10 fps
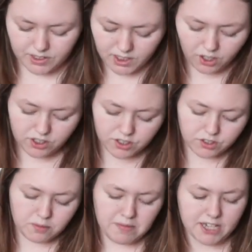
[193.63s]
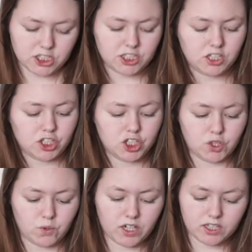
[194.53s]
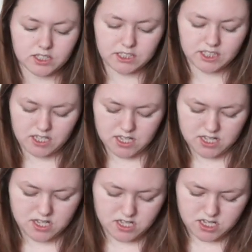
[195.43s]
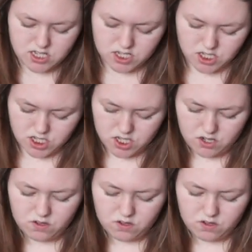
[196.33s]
are the little matching shorts. So